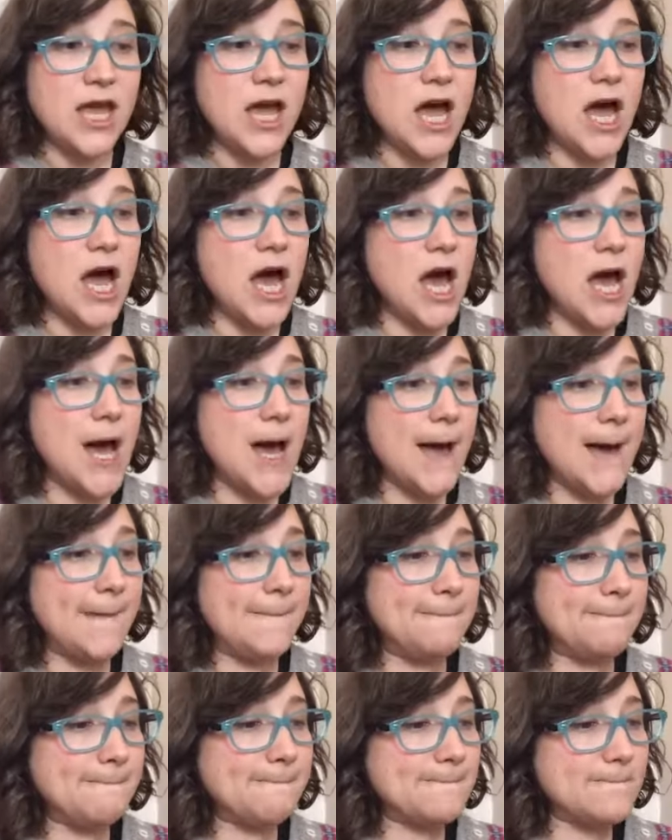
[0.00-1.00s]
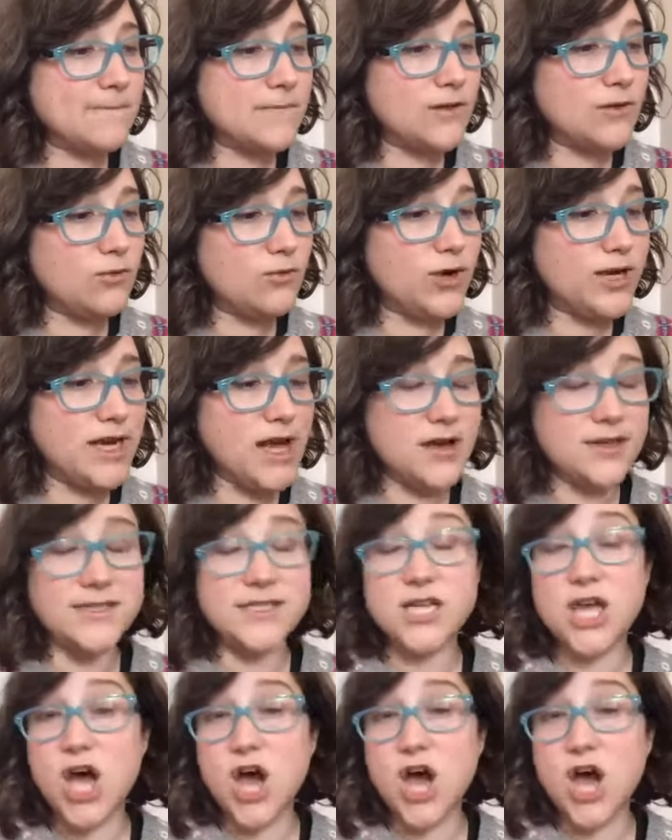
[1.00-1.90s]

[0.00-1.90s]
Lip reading: What else?